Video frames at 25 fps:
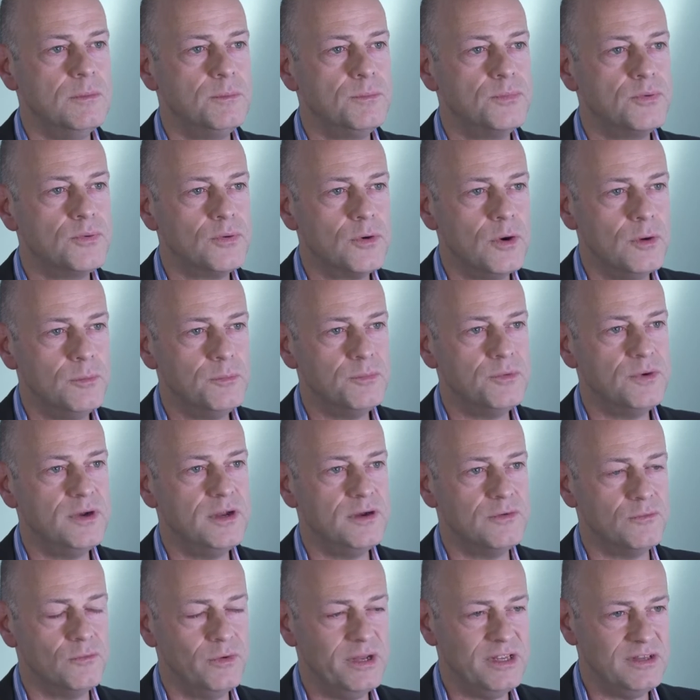
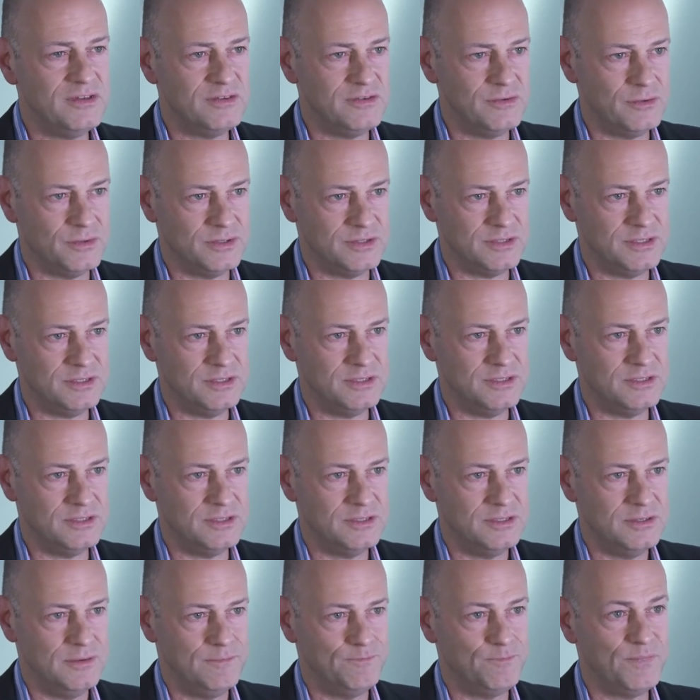appropriate
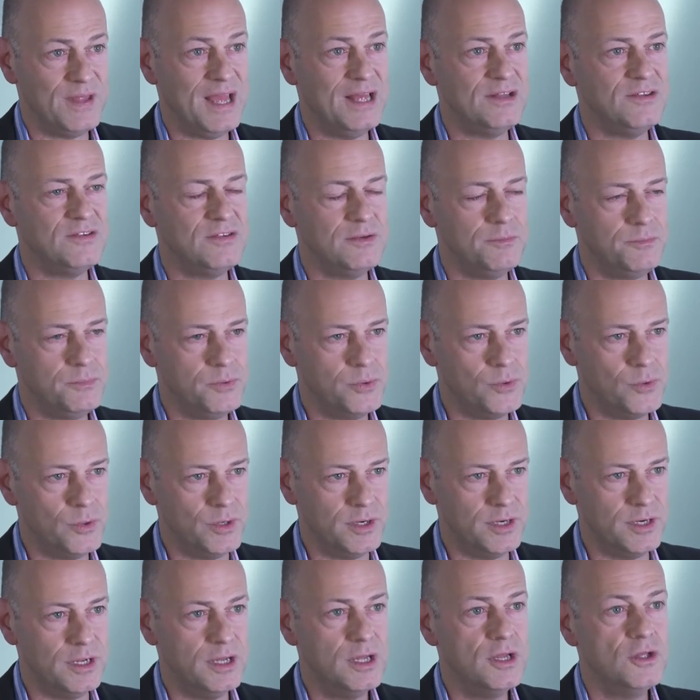resources and
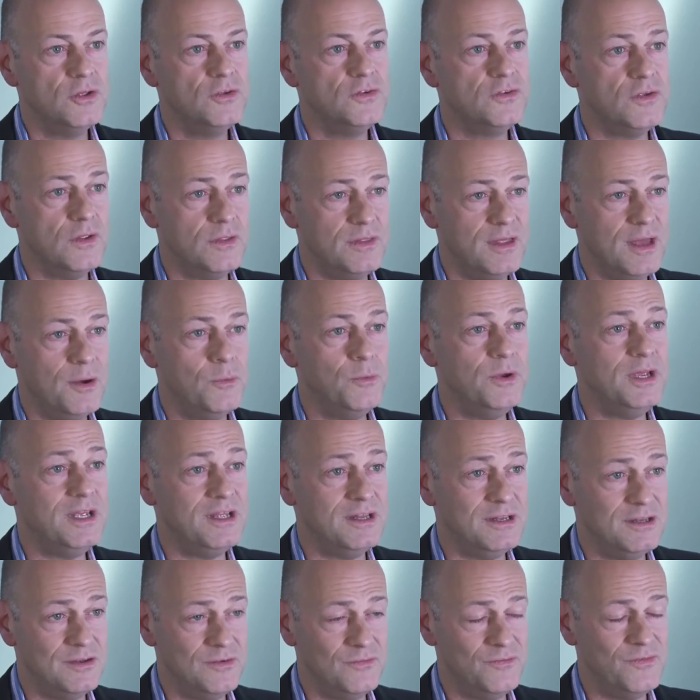support so that we
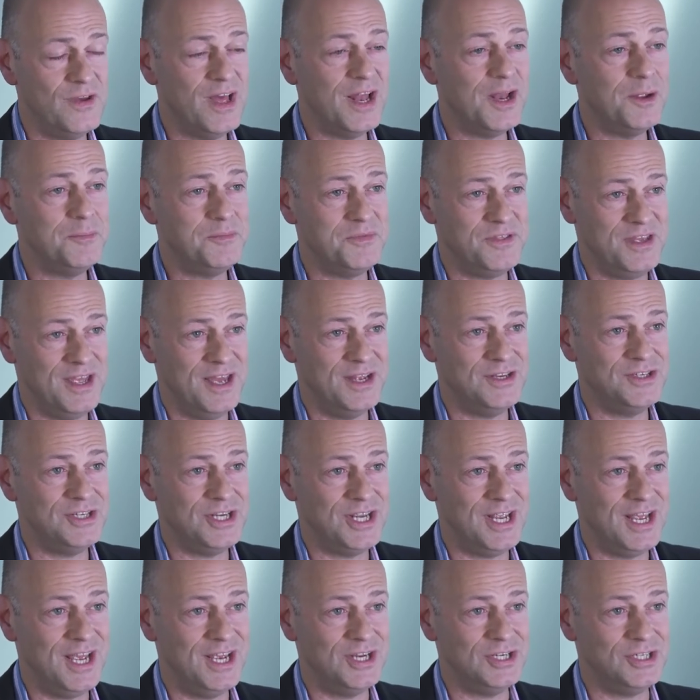can develop the
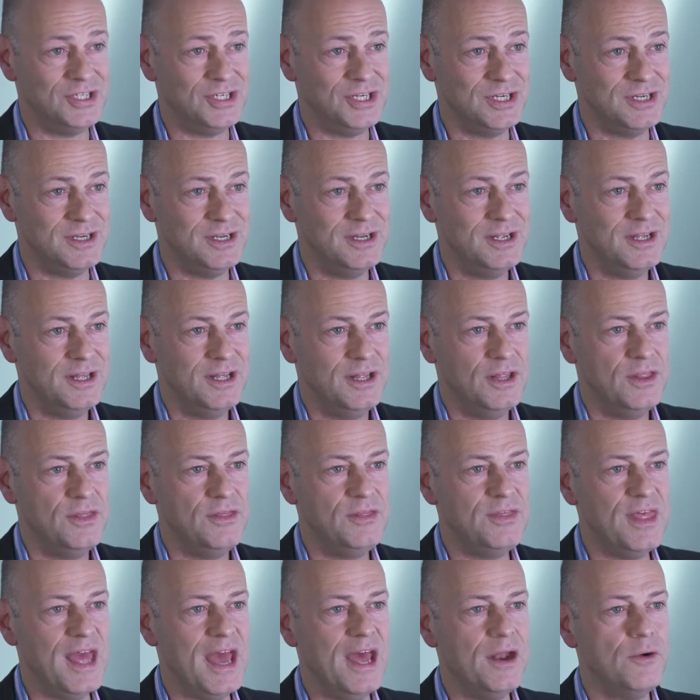education
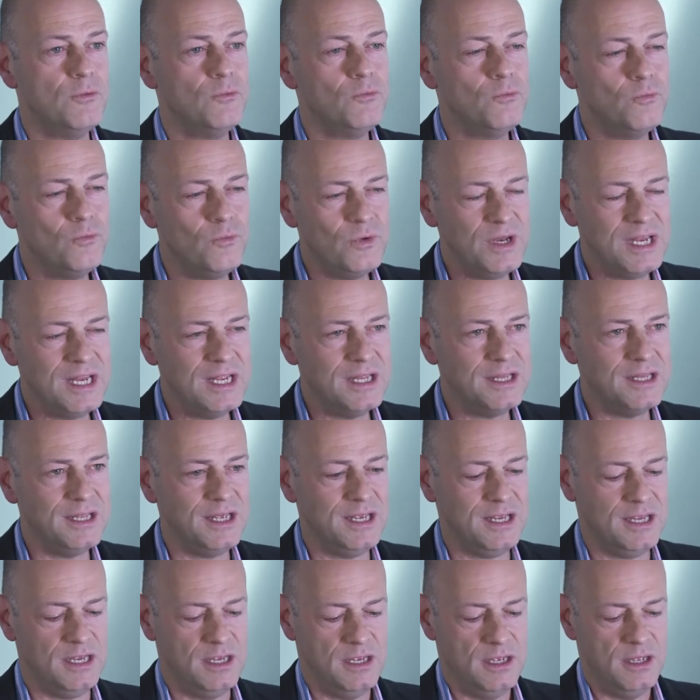that
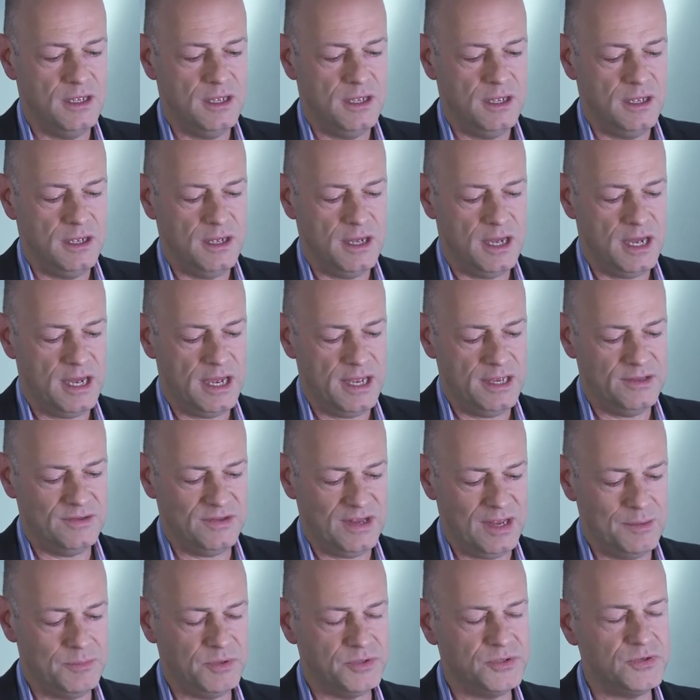really uh, is
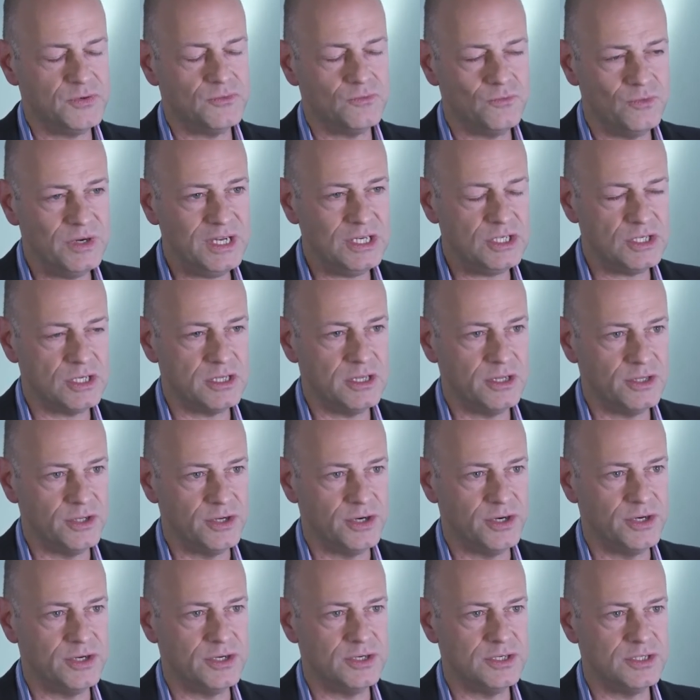able to reach the
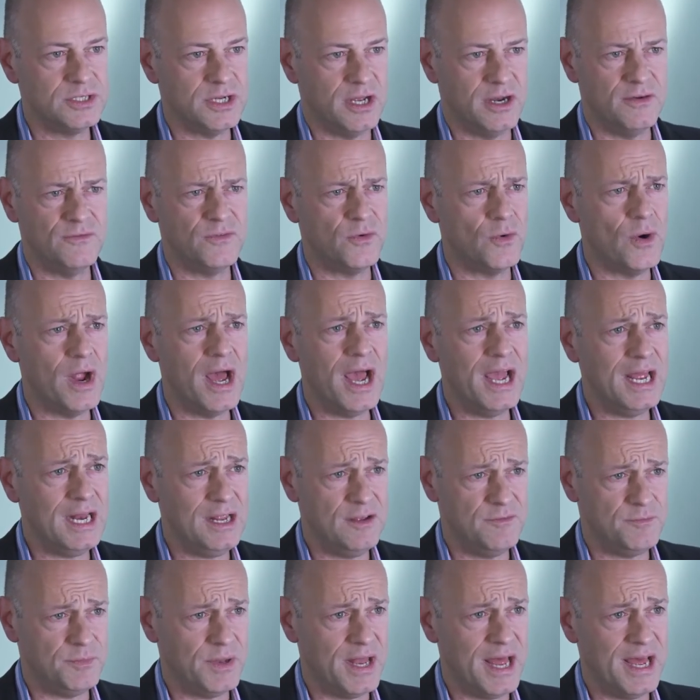learners on a variety
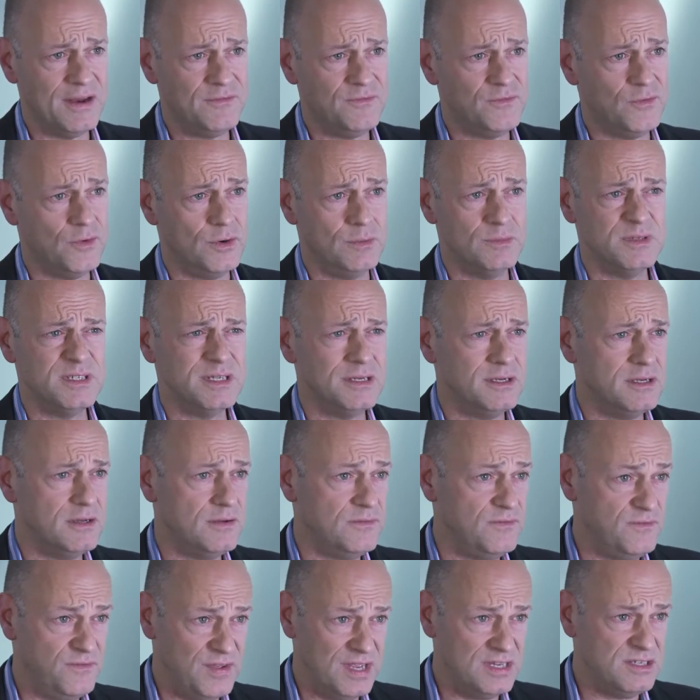of platforms,
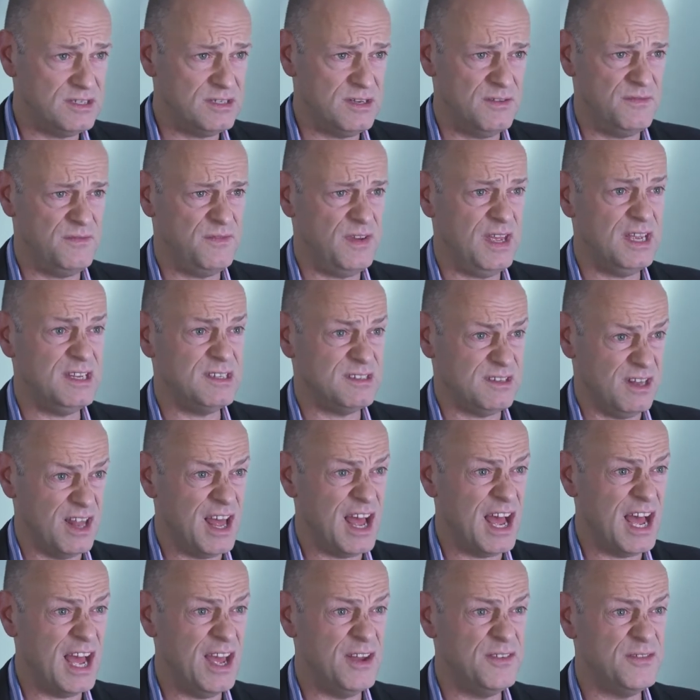face-to-face, -face,
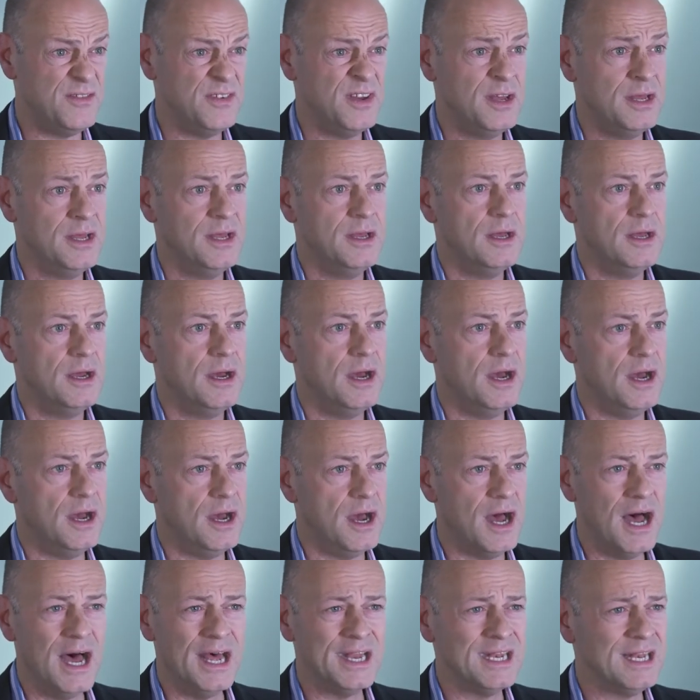live, uh,
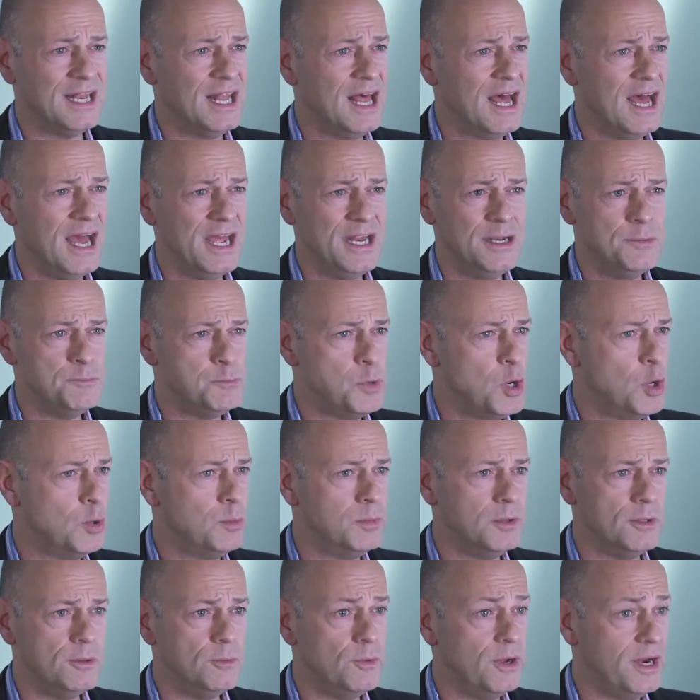online,
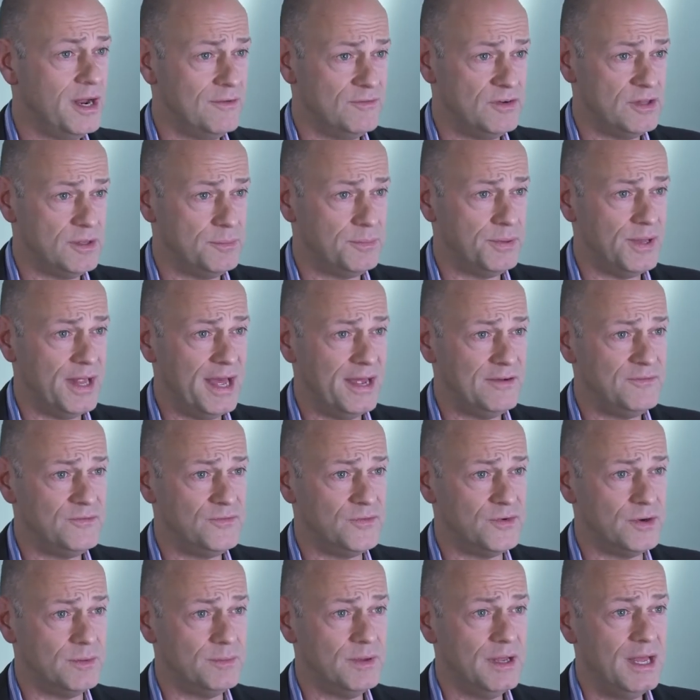mobile, whatever the
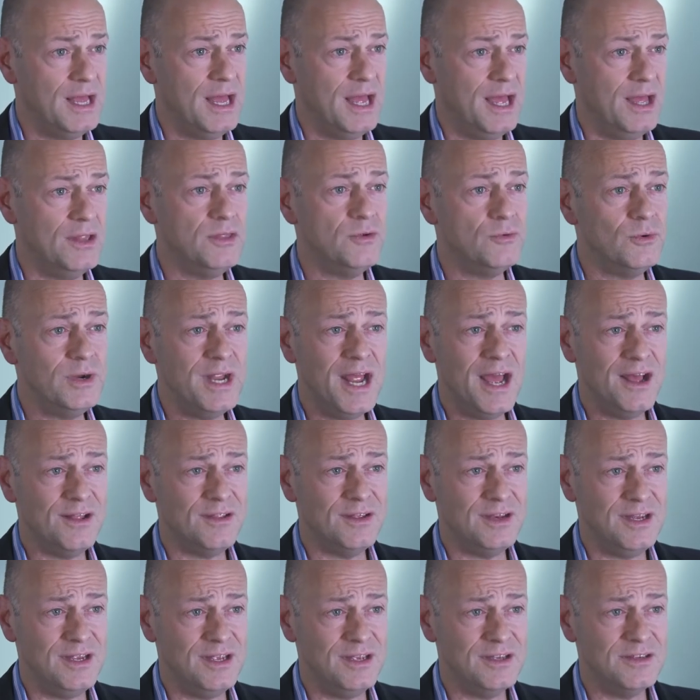platform. And the
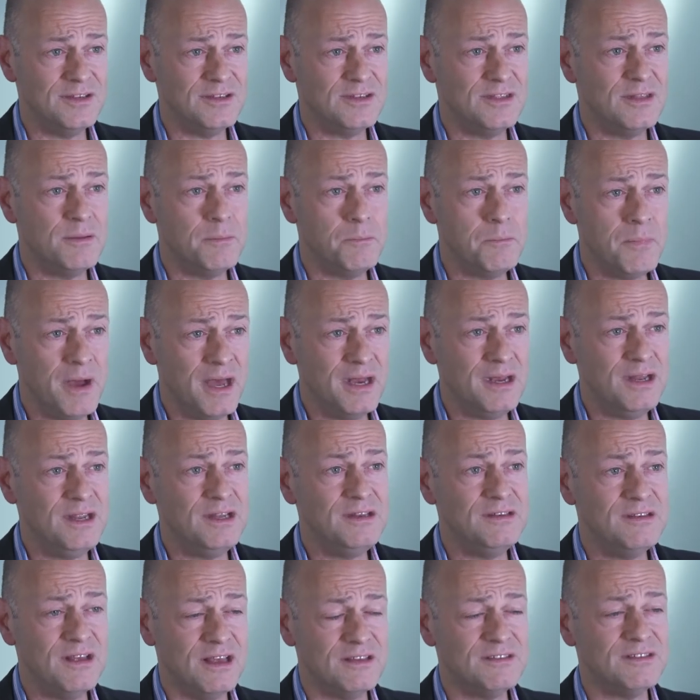reality is the money
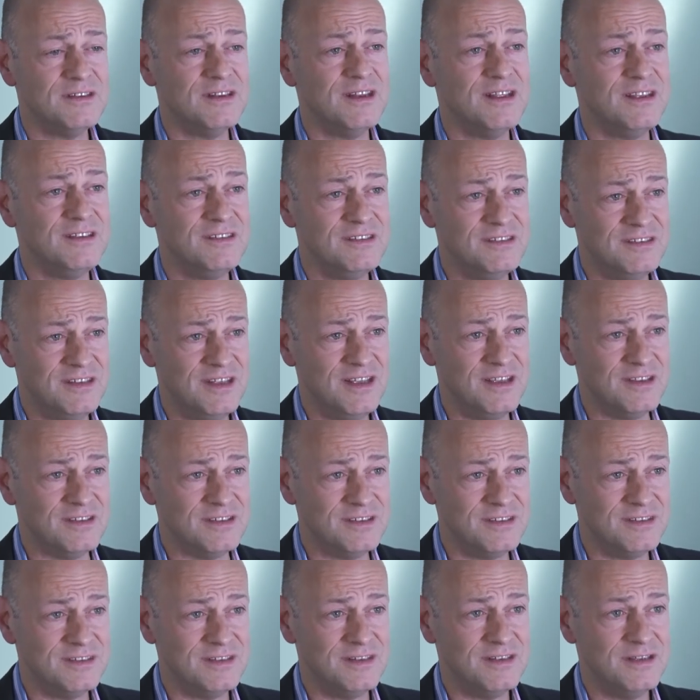doesn't
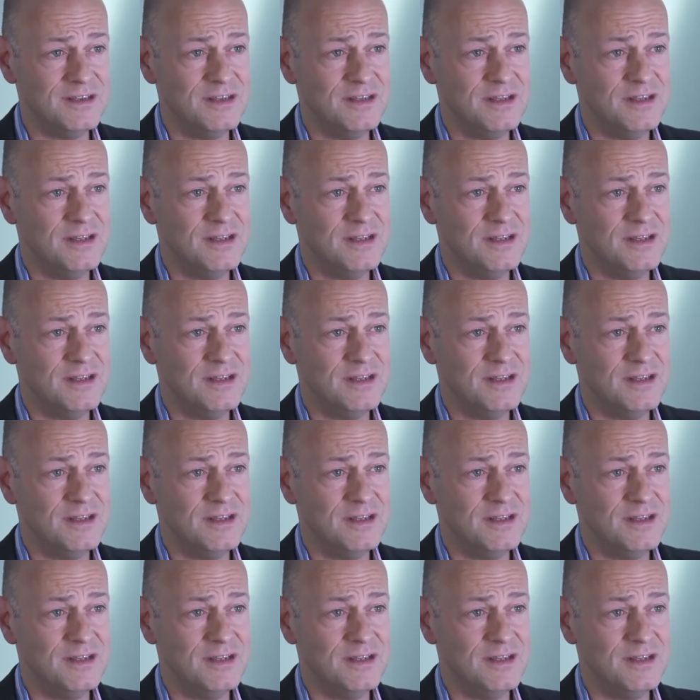exist.